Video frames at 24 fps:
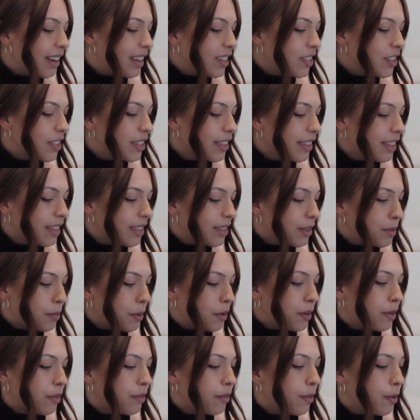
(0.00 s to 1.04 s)
I just think it's
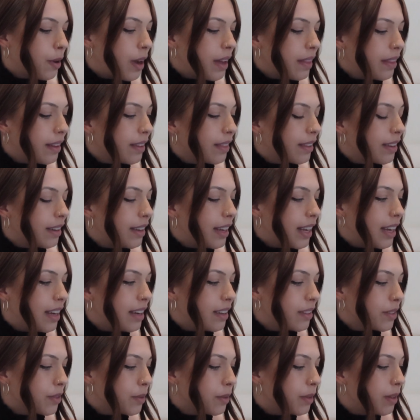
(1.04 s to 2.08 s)
beautiful. I think the knit
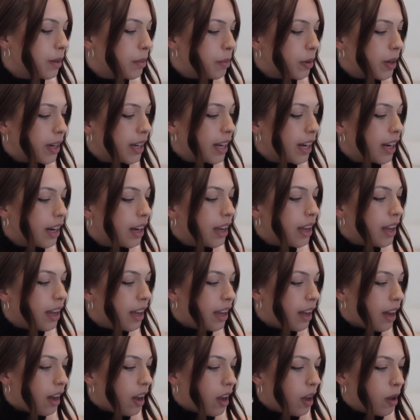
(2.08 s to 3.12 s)
is really pretty.
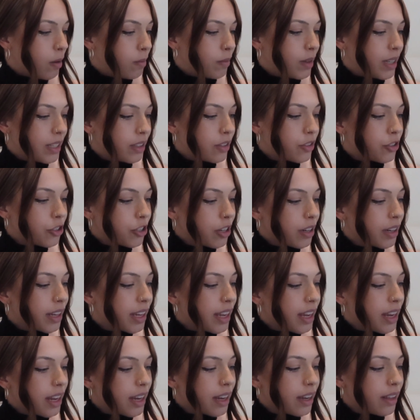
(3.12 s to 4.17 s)
It's
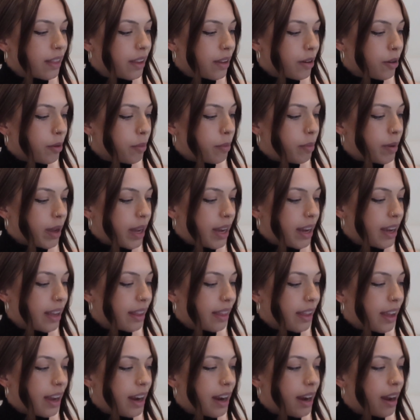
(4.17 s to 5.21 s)
chunky, a little bit
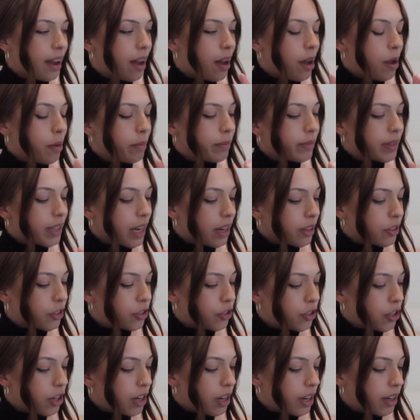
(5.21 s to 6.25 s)
like
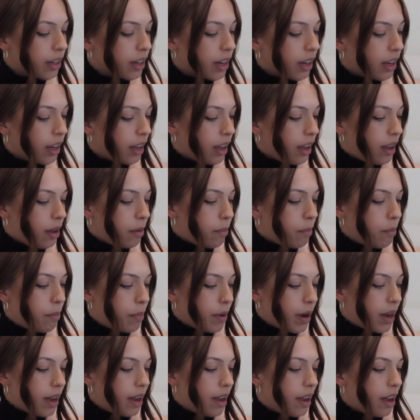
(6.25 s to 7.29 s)
textured,
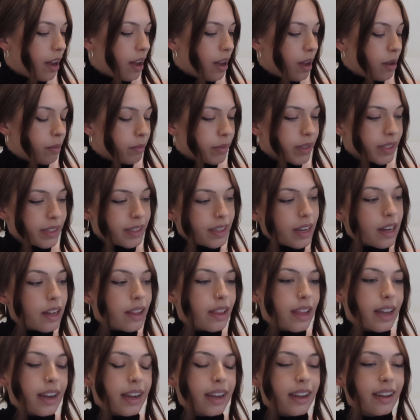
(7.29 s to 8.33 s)
but
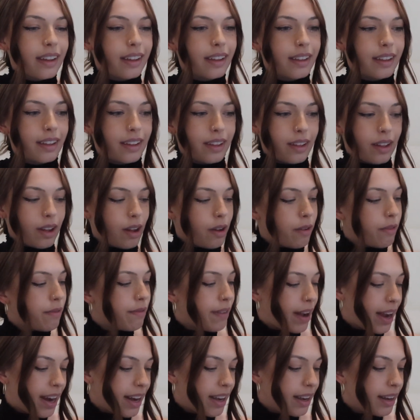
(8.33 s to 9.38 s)
still like a
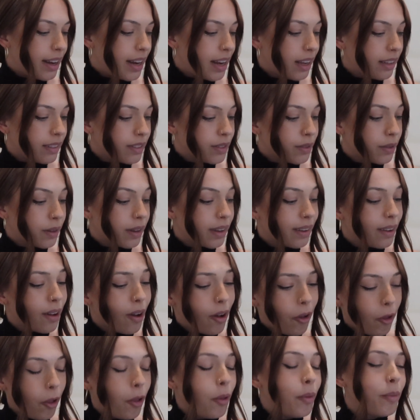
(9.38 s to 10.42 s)
fine knit, so
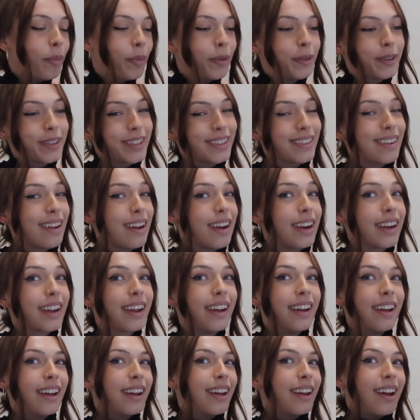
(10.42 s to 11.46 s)
almost like
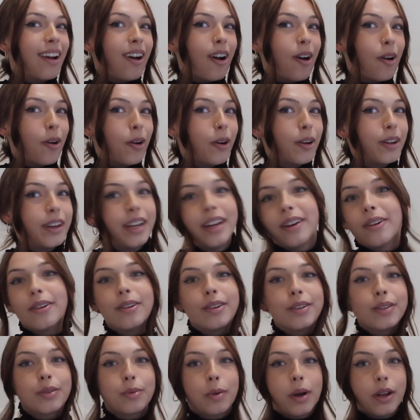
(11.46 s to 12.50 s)
a hoodie or
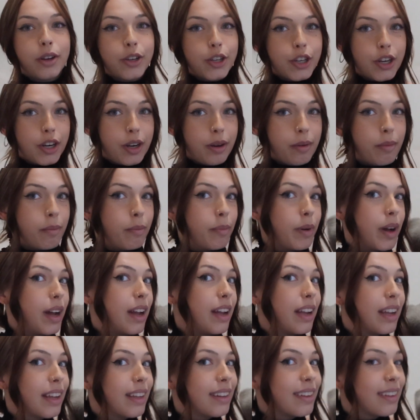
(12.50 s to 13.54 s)
a sweatshirt,
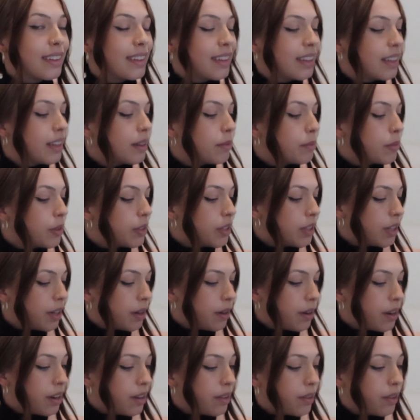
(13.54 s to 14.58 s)
but in a knitted
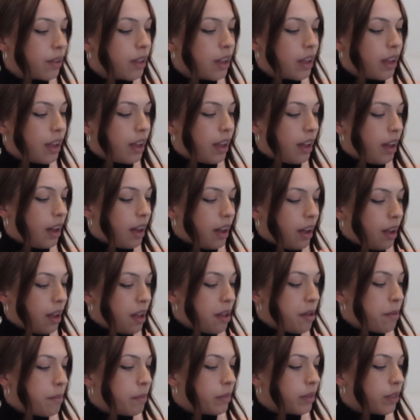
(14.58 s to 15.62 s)
material.
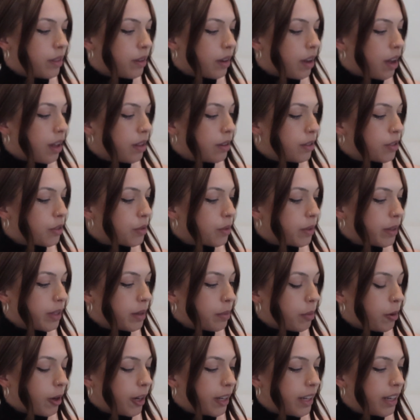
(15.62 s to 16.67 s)
The color's really
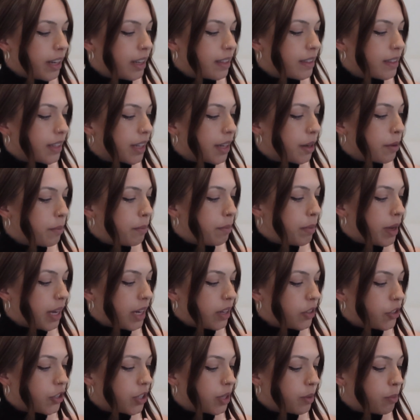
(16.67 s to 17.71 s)
pretty, it's like a
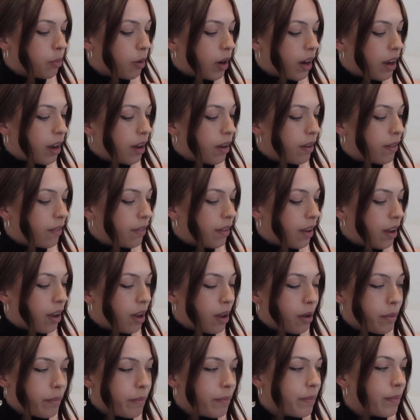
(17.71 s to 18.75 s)
beigey brown.
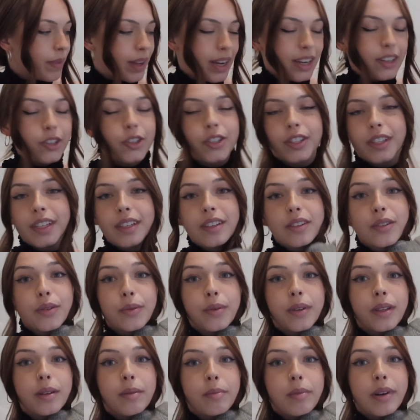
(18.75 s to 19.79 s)
I just think it's
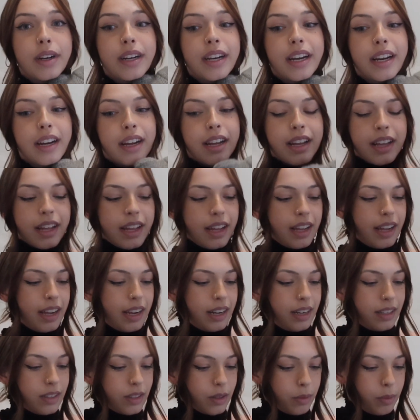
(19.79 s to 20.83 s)
really pretty,
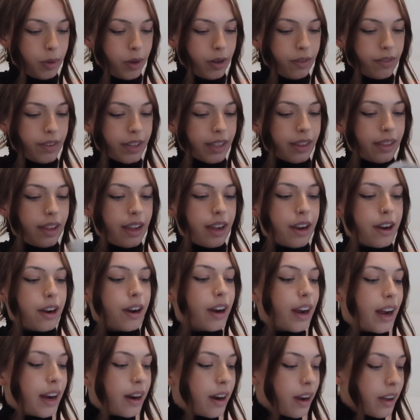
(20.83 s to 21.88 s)
and it's the perfect
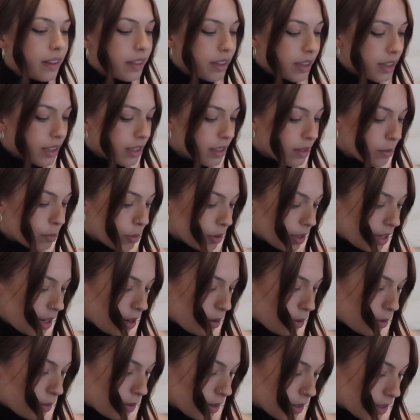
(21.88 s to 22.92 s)
layer. I got this pretty
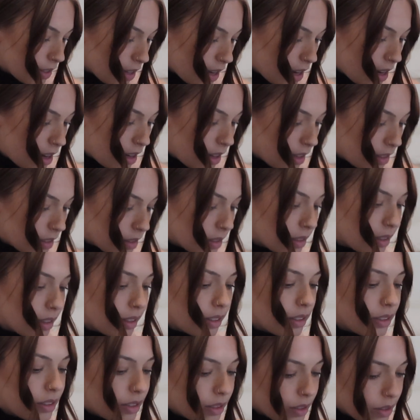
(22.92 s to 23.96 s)
oversized,
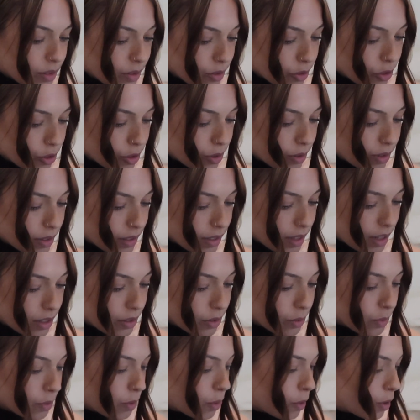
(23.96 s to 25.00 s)
doesn't show the size,
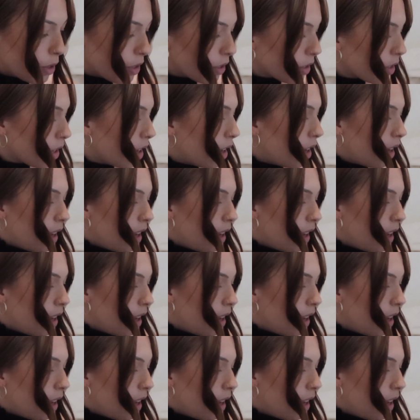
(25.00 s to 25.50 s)
of course.